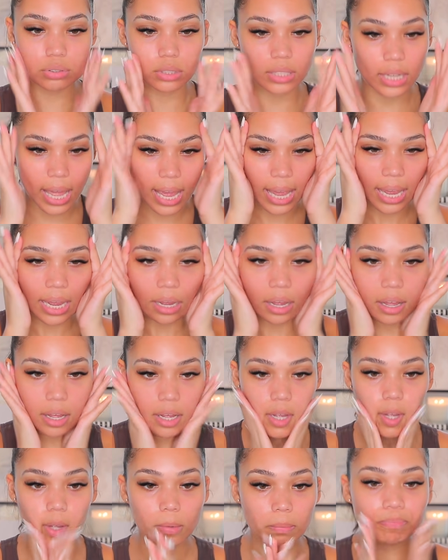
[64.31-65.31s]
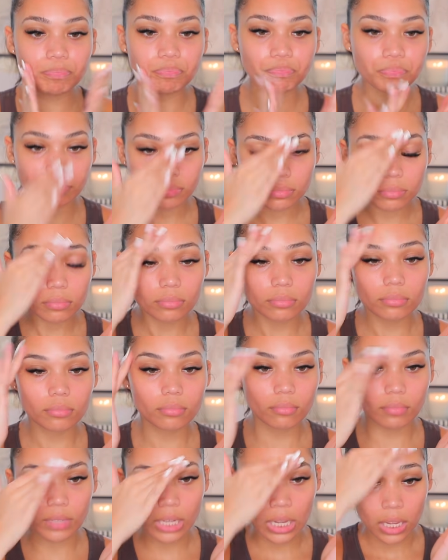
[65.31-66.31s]
light um
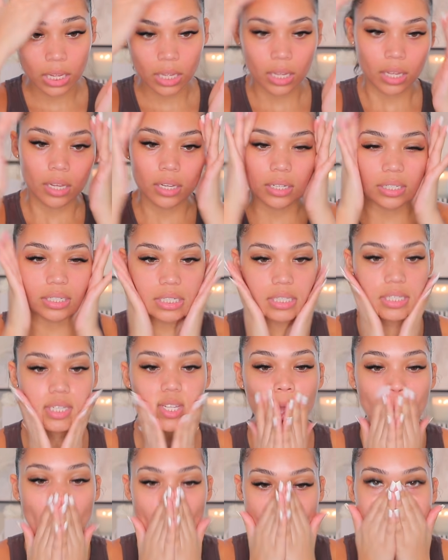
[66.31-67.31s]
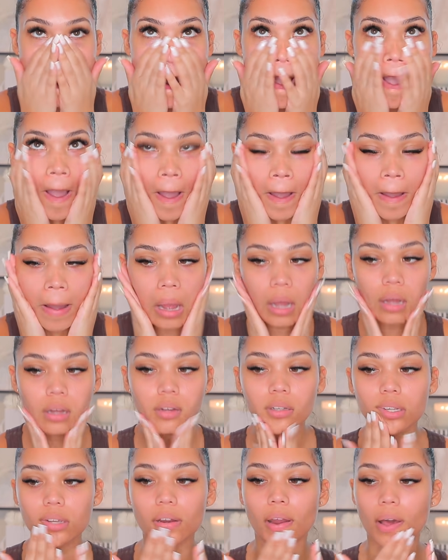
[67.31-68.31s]
to see,
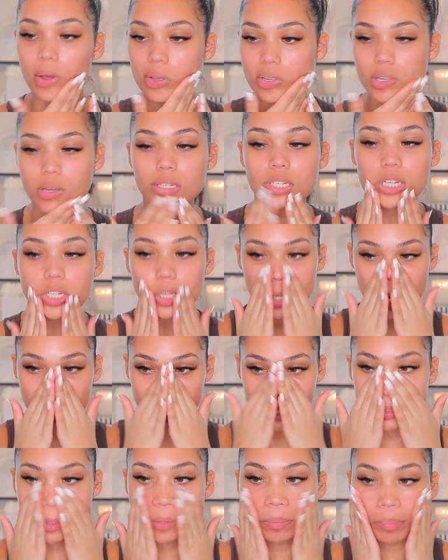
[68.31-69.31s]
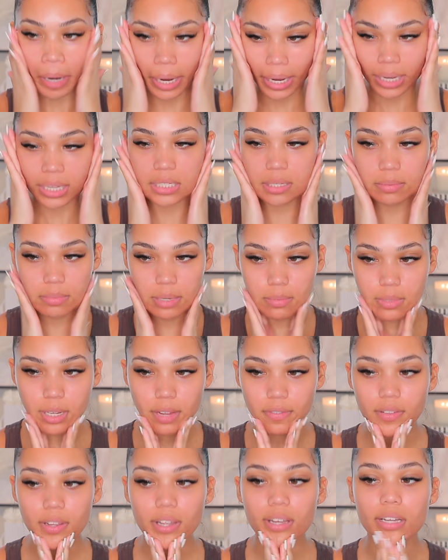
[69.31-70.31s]
you know, so it's just not so bright, because sometimes I
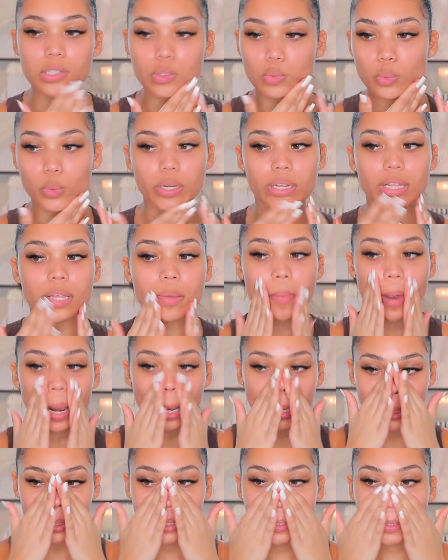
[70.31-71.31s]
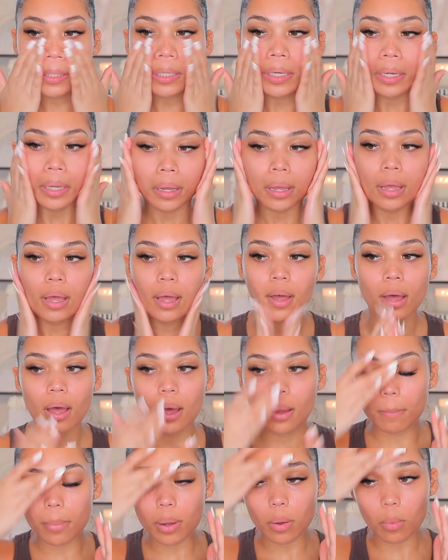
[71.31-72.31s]
feel like it's really bright in here,
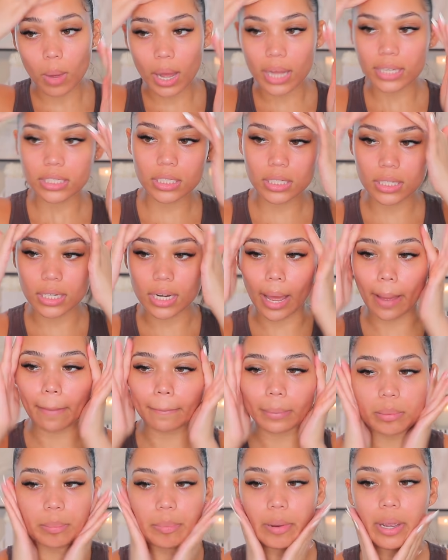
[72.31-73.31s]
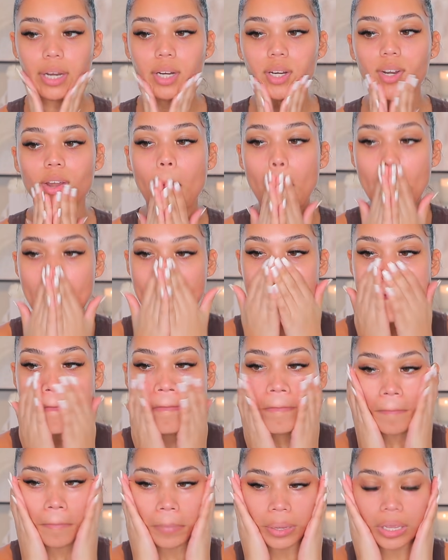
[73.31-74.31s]
but watch it not be bright enough.
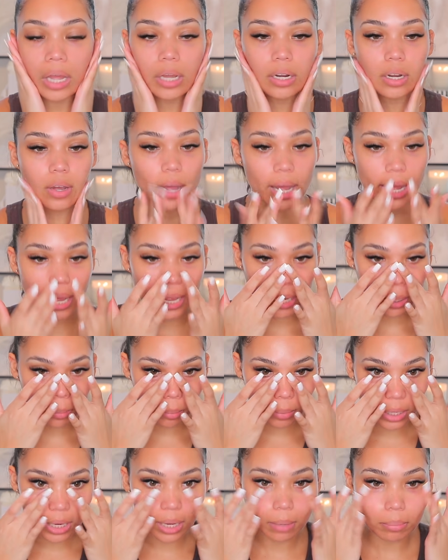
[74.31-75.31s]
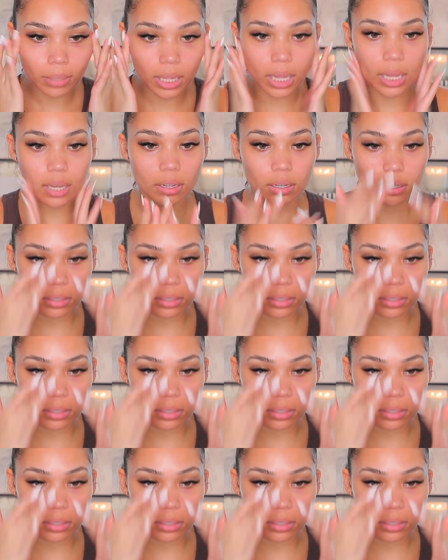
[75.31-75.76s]
Y'all know how I am when I'm like,